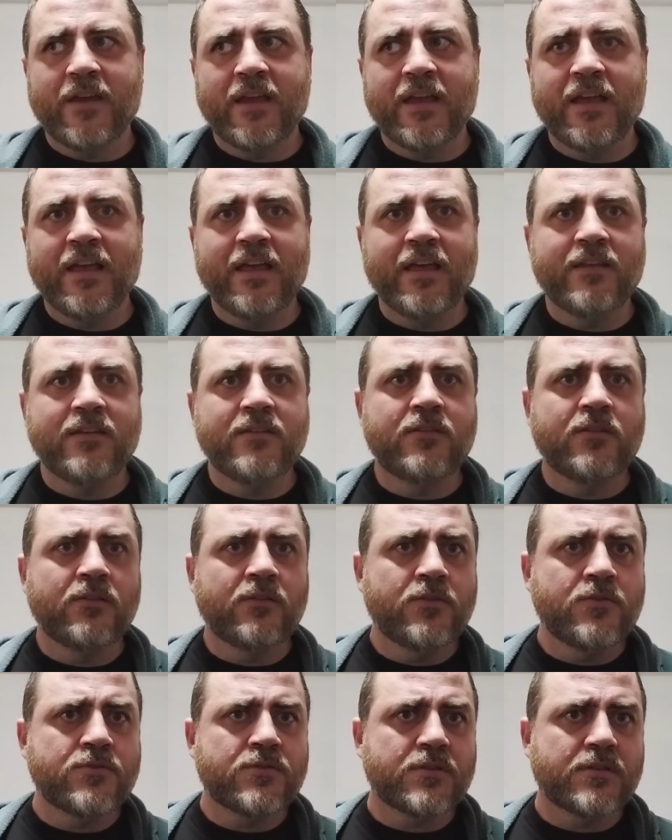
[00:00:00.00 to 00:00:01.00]
I had
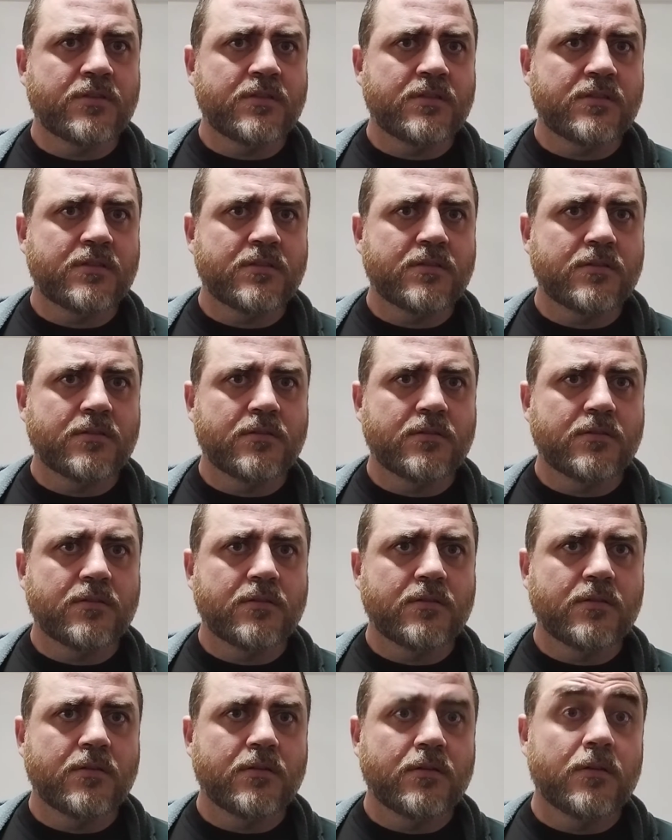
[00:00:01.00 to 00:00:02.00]
delusions.
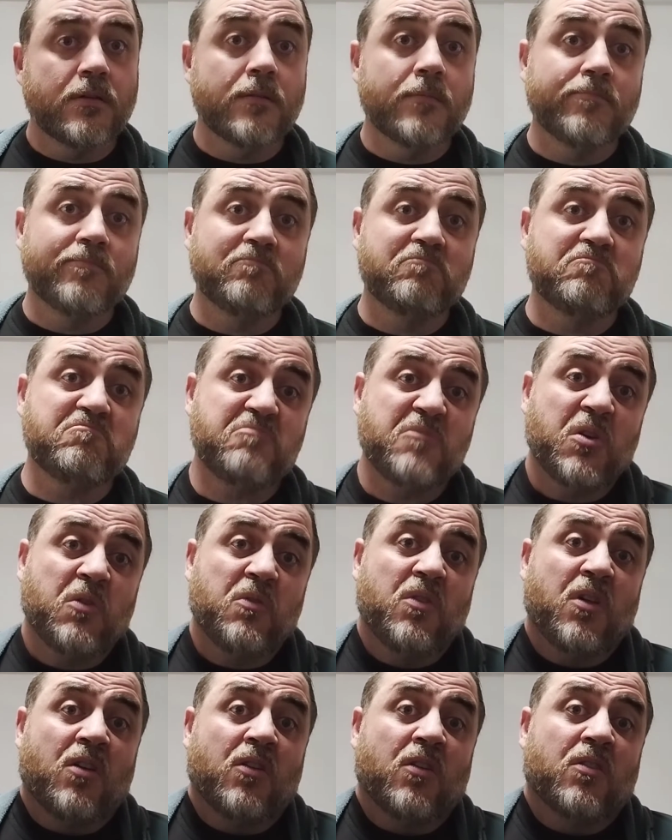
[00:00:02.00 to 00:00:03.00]
No
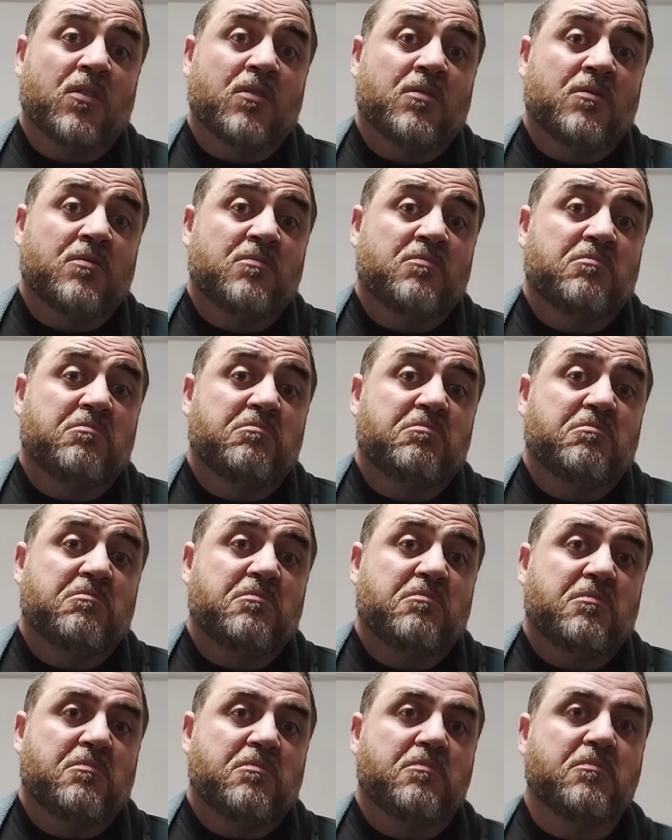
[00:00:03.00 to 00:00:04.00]
longer
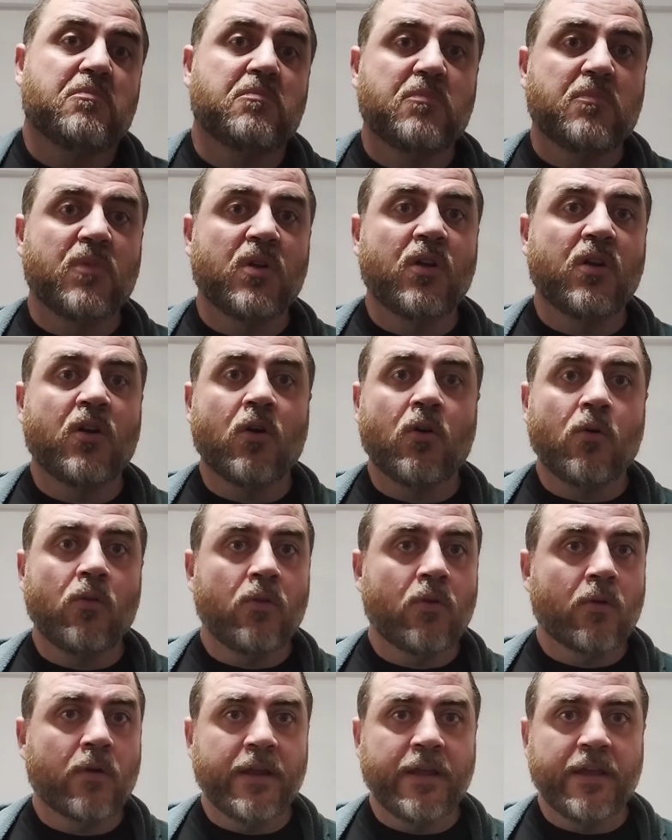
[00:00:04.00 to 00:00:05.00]

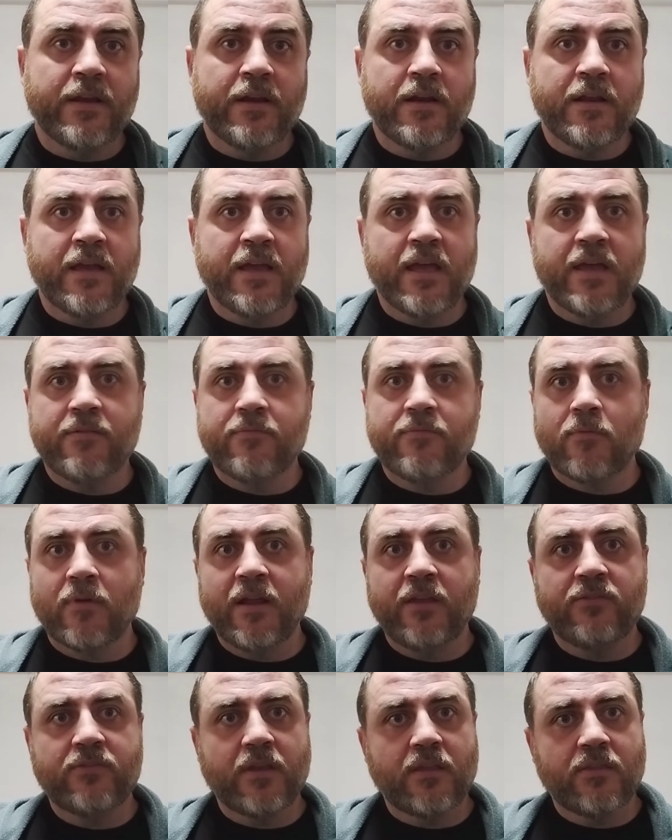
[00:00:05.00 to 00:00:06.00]
goal-oriented. I have
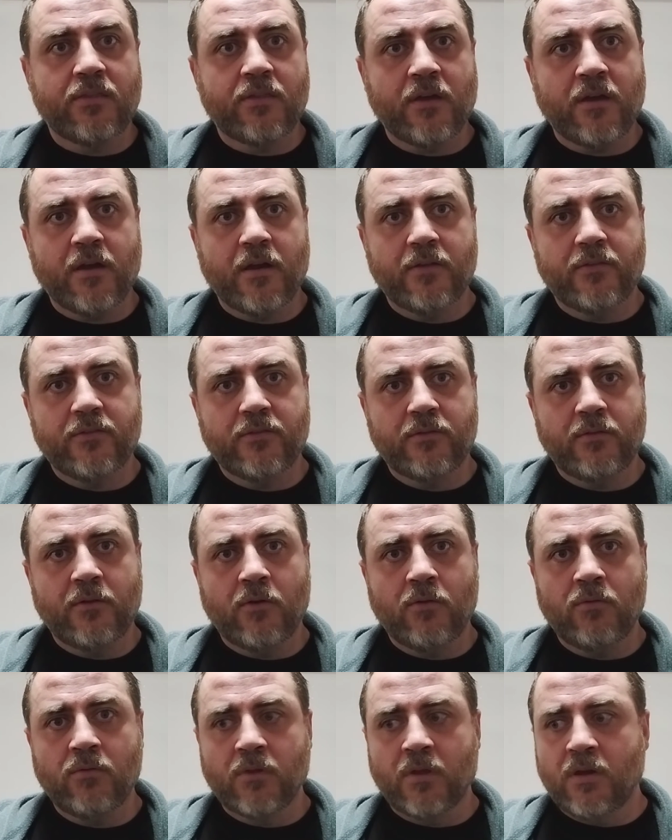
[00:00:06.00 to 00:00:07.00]
racing thoughts. No
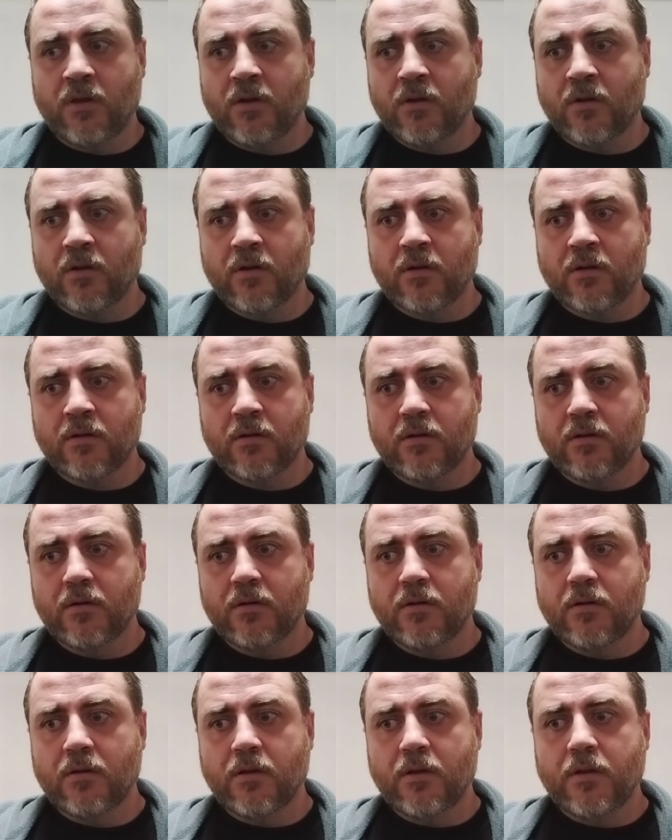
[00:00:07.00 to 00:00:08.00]
longer
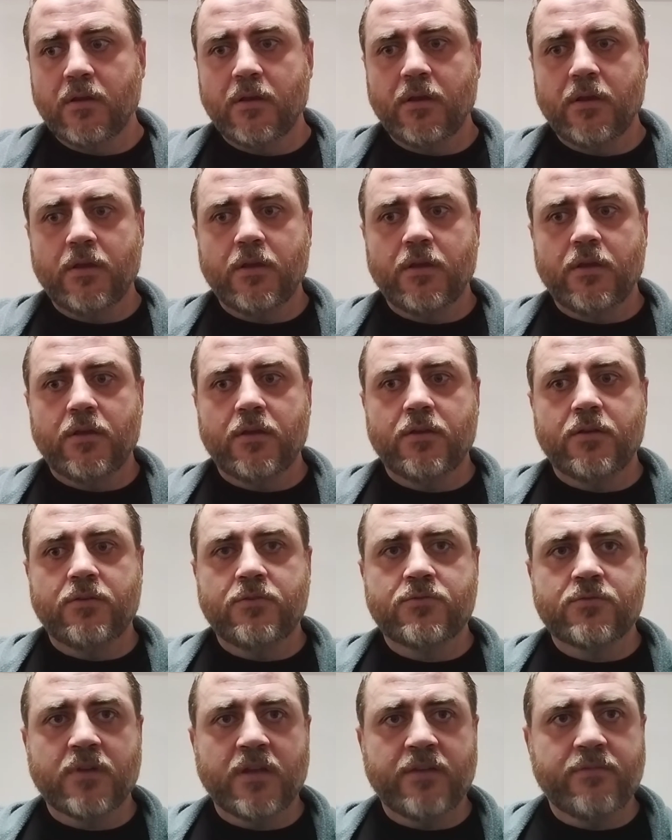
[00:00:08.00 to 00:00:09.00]

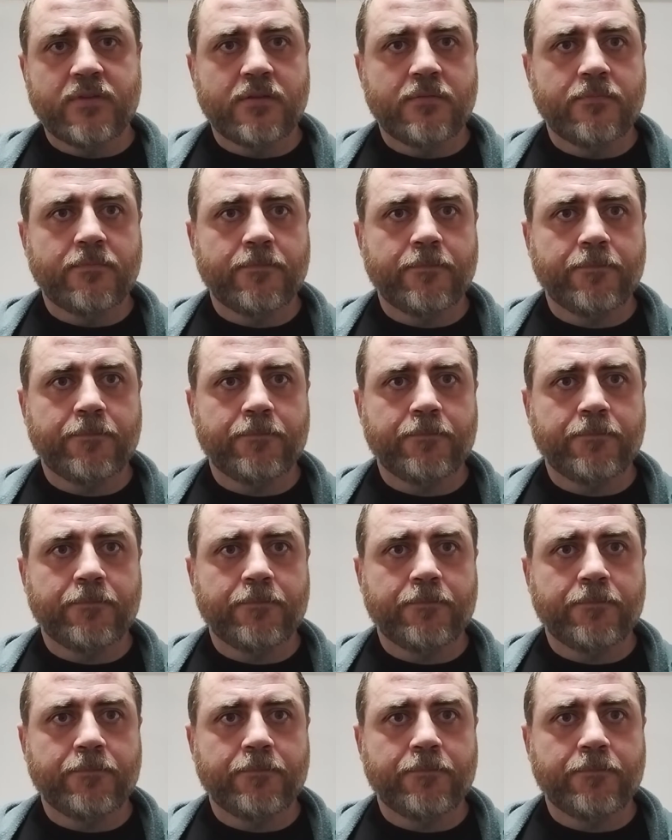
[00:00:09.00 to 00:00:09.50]
driven.